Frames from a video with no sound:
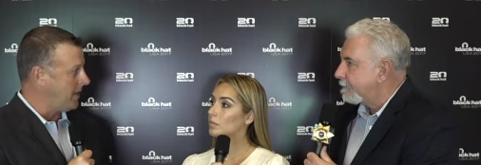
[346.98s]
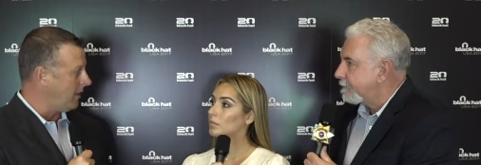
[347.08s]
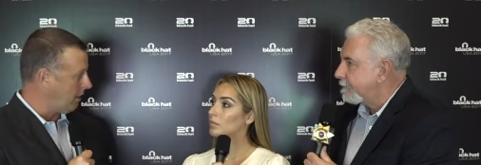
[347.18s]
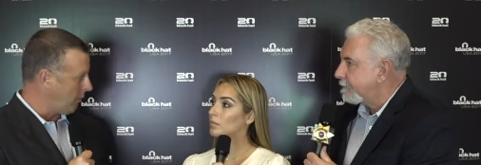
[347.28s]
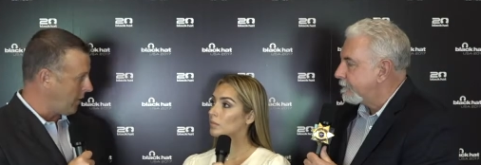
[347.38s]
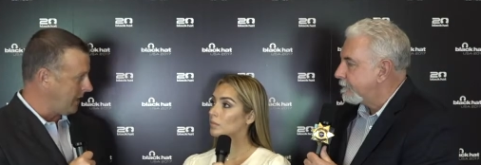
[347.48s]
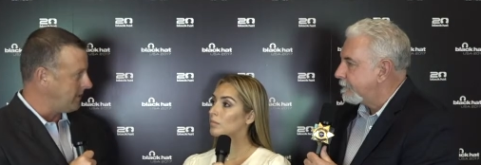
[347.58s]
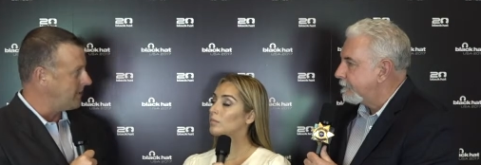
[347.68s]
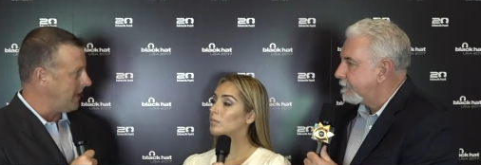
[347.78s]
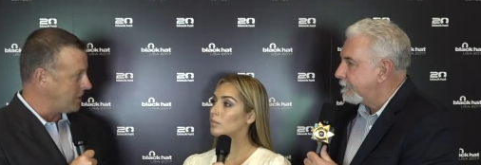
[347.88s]
Speaker 1: alerting,
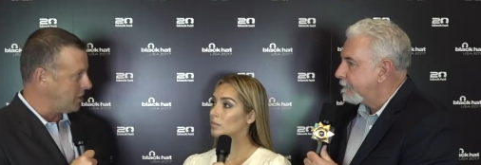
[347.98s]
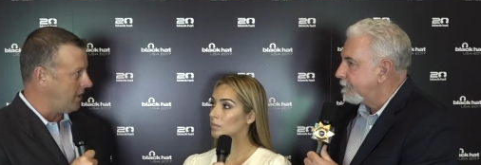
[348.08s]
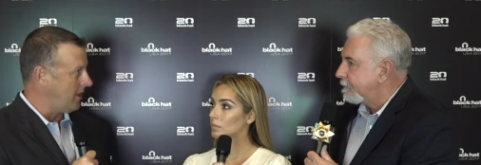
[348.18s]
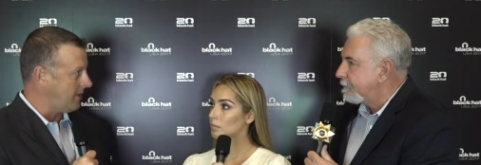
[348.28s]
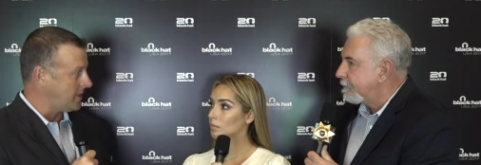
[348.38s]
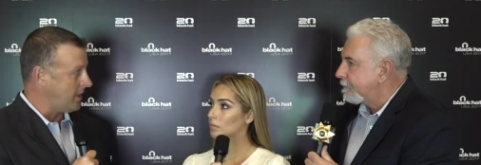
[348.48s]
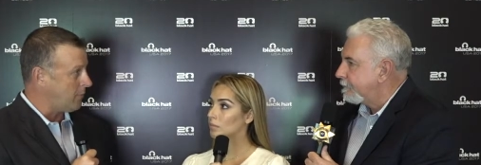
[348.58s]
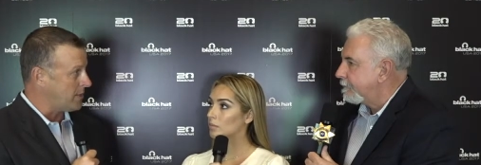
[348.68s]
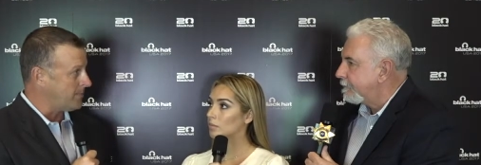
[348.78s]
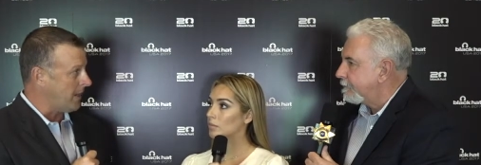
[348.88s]
detection, and incident
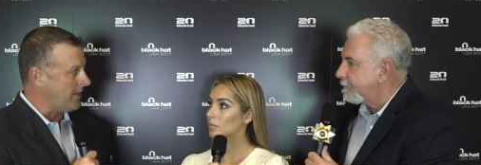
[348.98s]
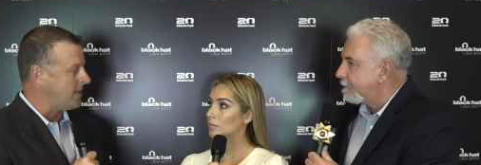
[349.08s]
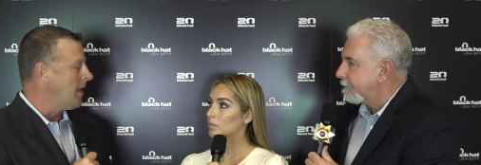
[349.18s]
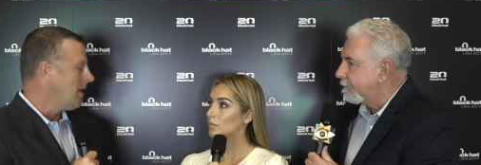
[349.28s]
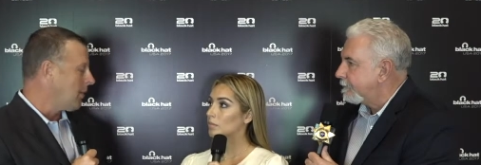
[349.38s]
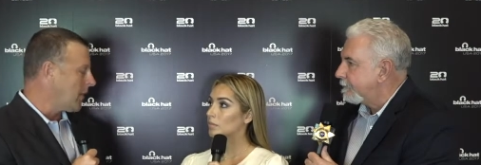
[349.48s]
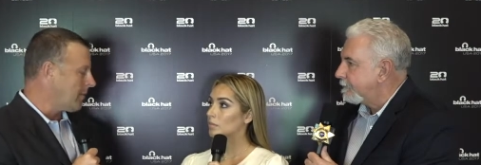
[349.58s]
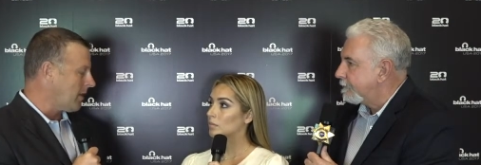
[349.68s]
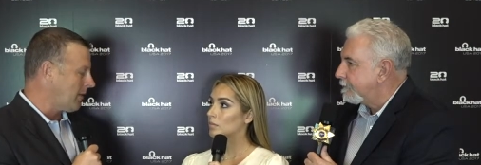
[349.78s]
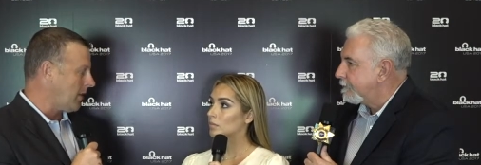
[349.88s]
response, but we can
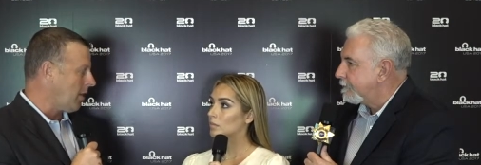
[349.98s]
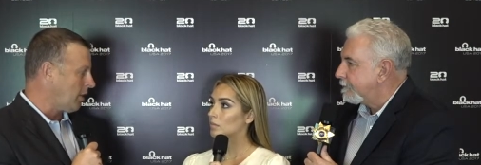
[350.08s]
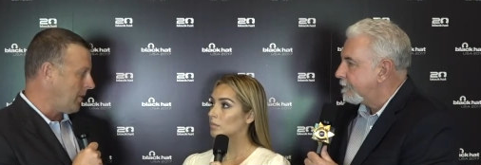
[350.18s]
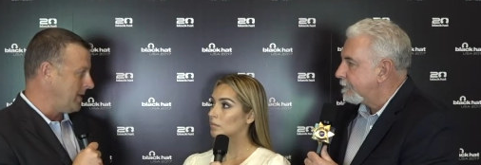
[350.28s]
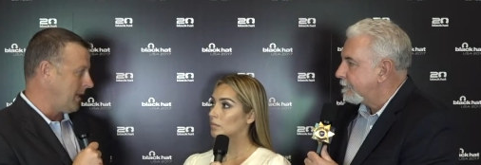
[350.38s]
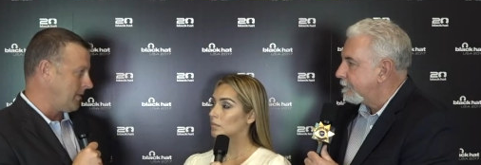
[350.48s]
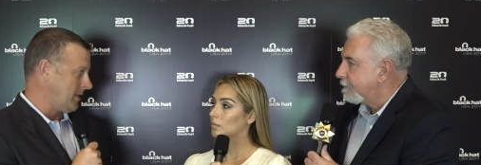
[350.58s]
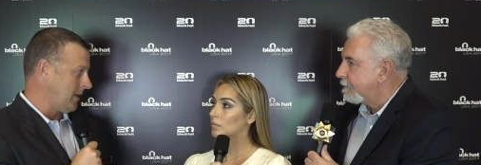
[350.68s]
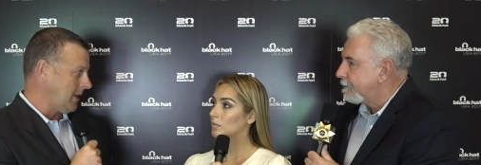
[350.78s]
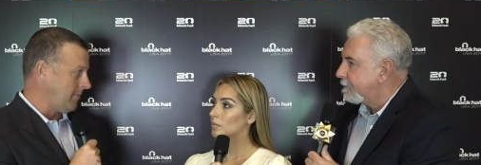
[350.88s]
bring that all the way down to
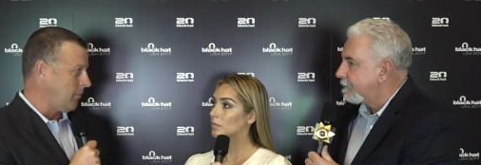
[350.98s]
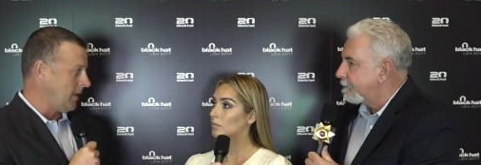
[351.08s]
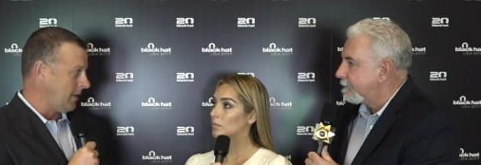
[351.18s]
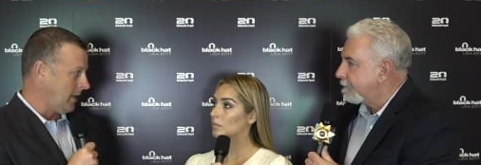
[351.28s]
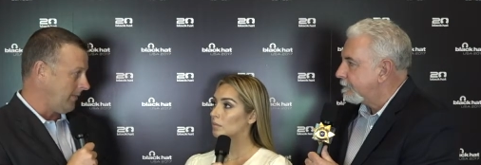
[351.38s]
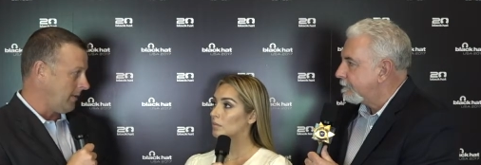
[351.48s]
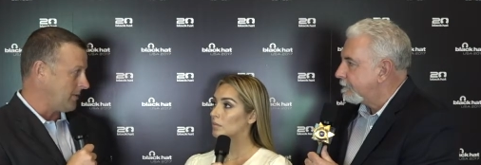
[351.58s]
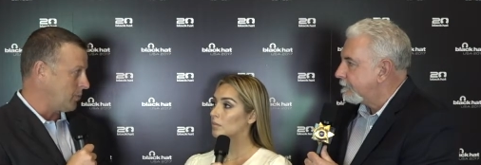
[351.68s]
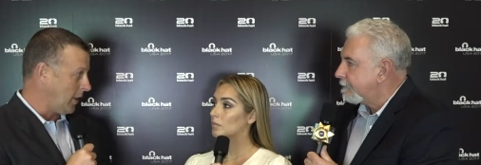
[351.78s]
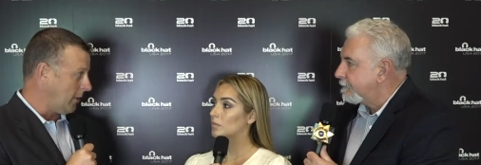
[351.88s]
the endpoint level
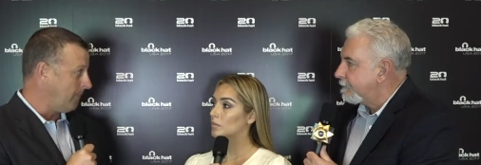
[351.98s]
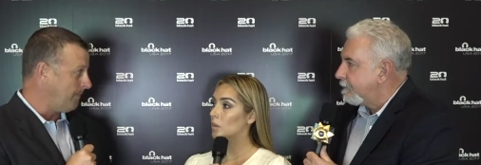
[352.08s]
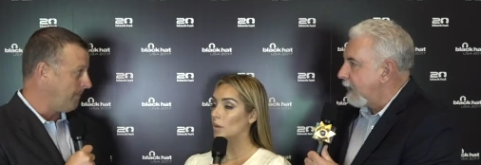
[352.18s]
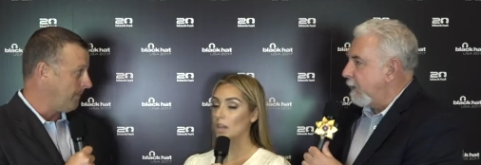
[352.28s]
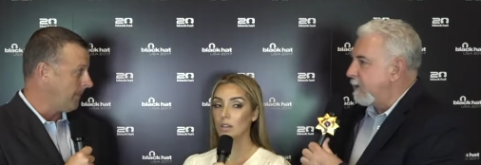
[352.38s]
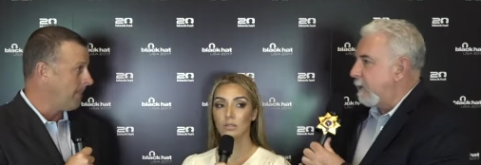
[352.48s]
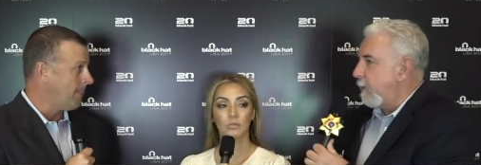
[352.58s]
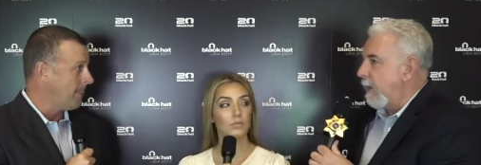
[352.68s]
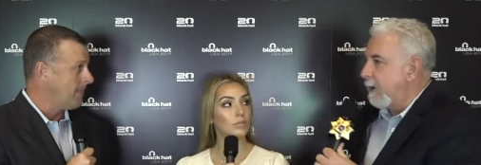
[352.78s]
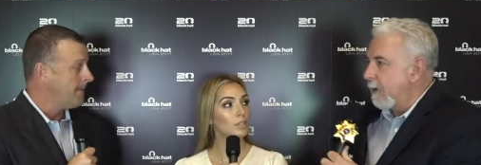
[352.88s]
as well. Now, Richard, we're oh.
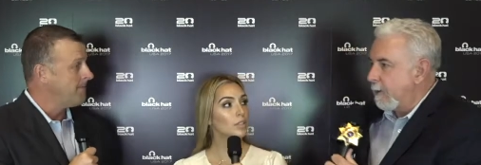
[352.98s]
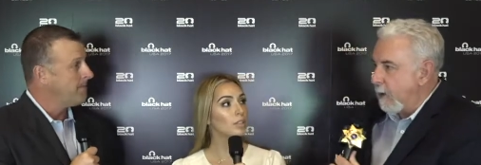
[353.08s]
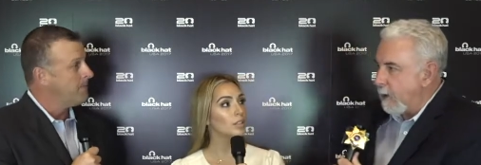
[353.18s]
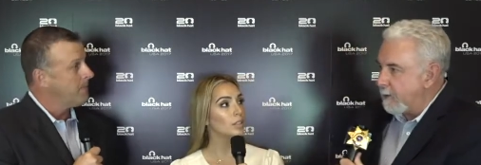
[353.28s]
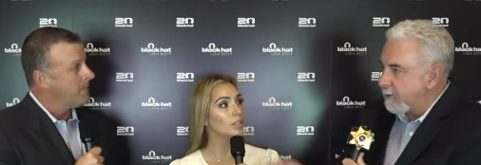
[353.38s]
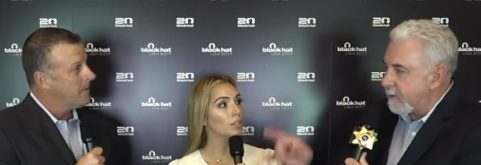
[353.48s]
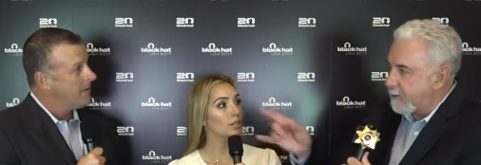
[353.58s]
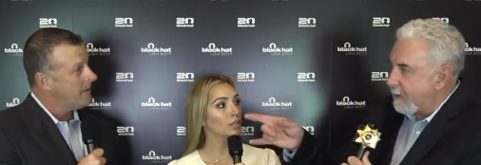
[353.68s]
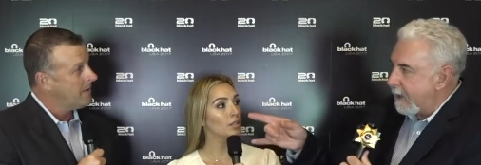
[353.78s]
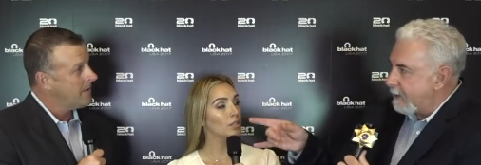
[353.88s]
running
Speaker 2: a little long, so here's
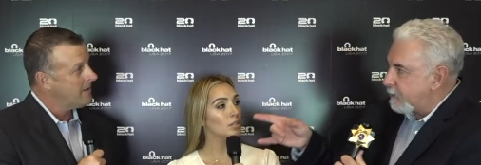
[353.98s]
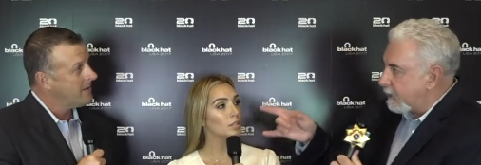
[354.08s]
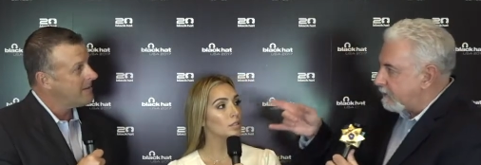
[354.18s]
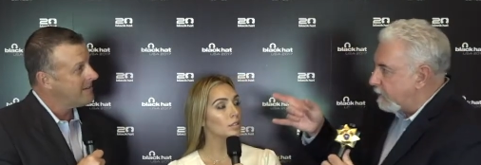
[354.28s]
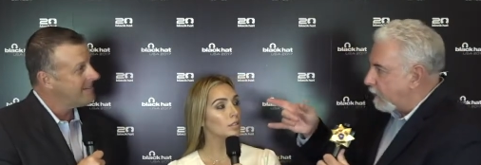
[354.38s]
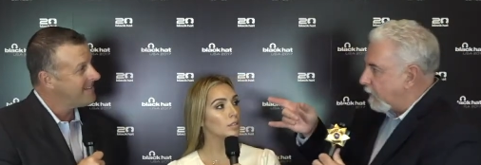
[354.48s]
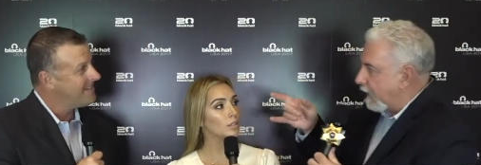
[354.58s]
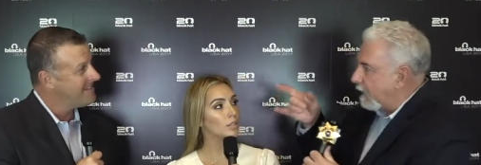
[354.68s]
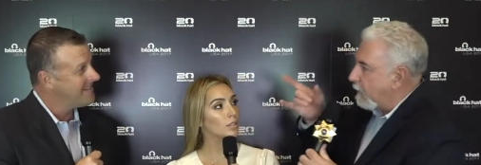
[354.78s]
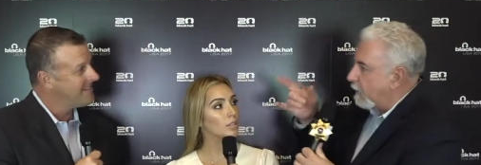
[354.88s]
my last question real
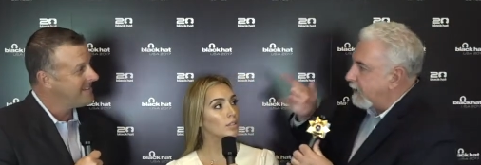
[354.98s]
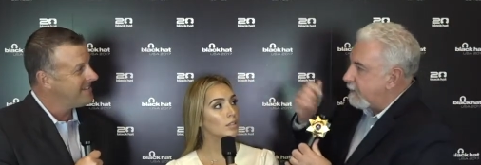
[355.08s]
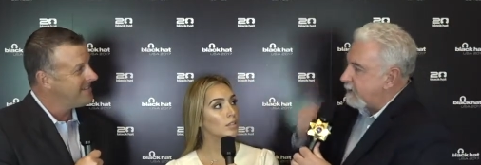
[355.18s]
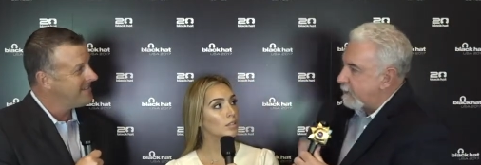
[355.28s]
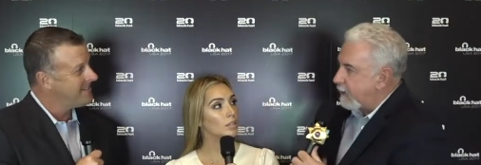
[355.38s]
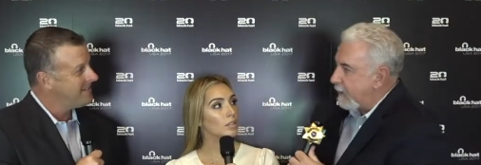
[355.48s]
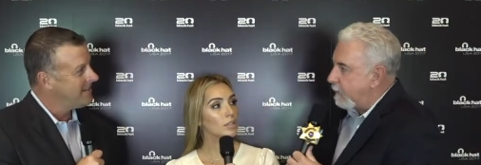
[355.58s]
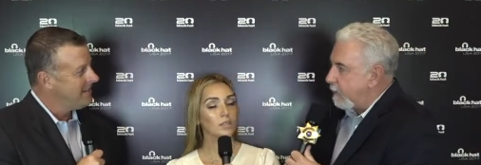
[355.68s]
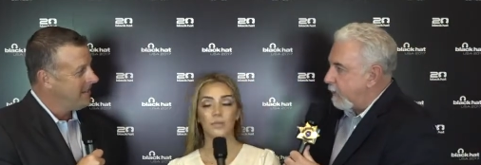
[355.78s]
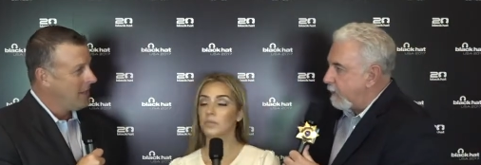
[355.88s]
quick. What keeps you up at night?
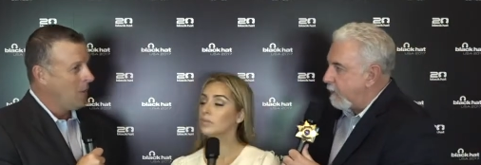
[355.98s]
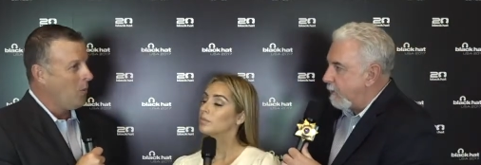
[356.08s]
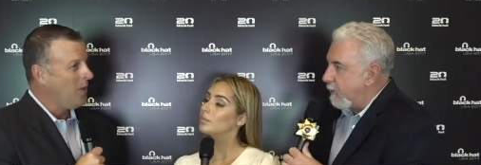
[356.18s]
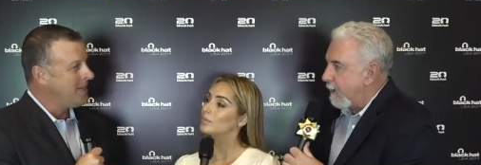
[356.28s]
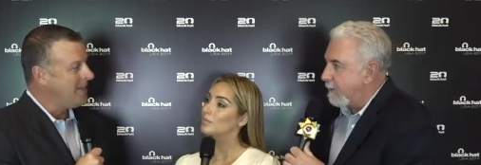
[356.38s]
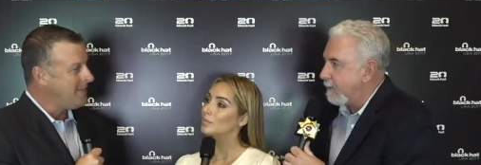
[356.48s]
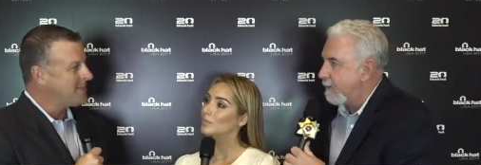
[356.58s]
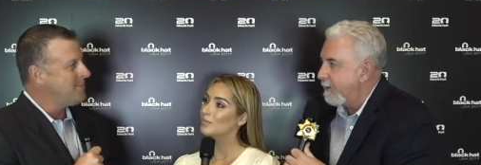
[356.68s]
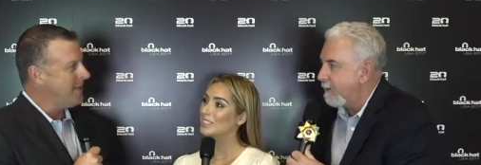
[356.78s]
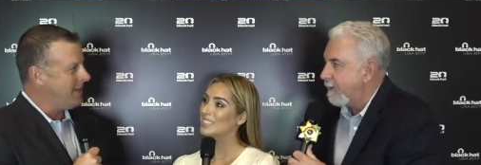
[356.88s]
What, what are you worried about? What
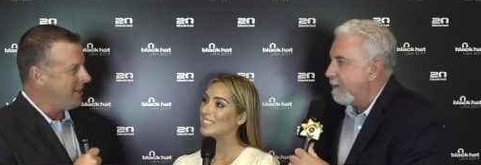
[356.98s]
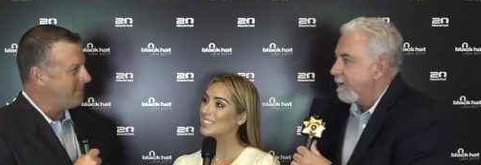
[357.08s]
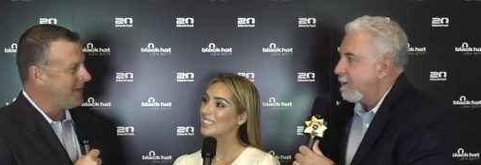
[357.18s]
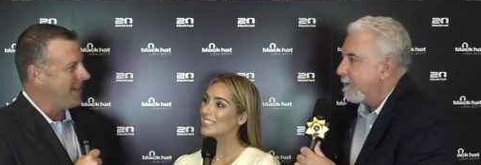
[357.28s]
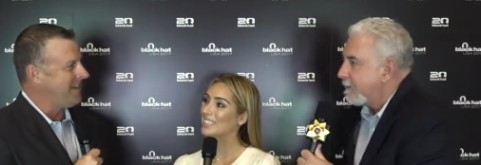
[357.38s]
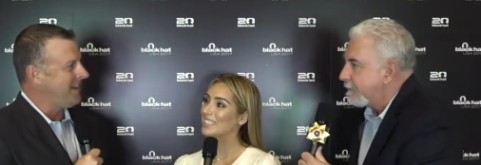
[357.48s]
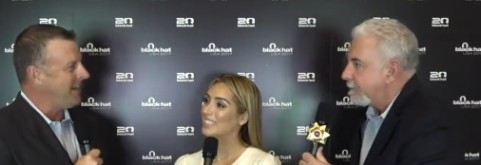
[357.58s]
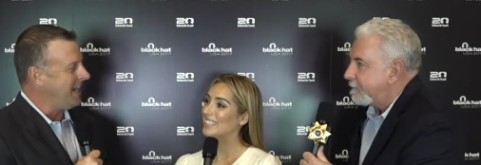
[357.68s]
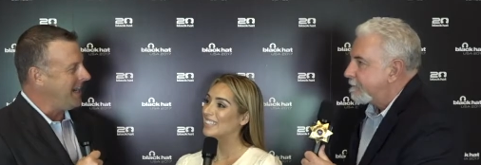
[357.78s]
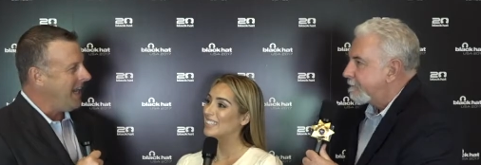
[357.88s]
keeps
Speaker 1: me up at
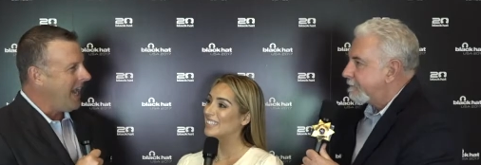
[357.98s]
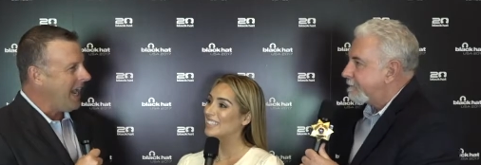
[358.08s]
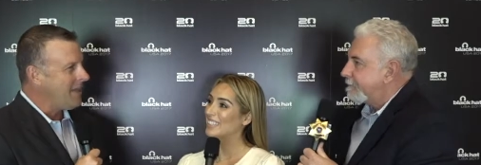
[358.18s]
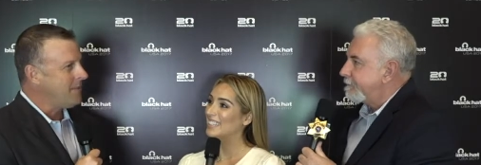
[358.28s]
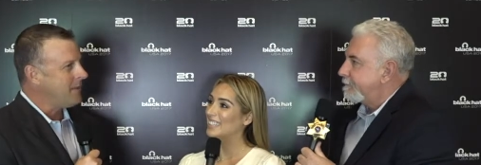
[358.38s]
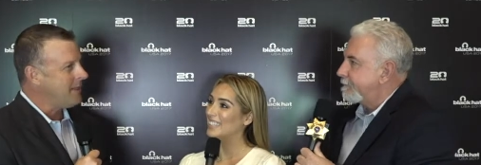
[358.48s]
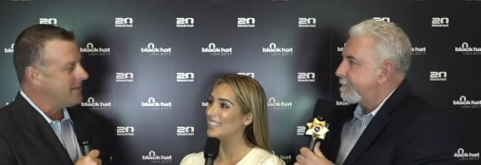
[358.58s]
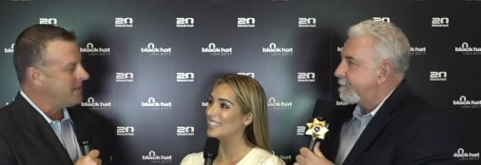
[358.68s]
night? I think it's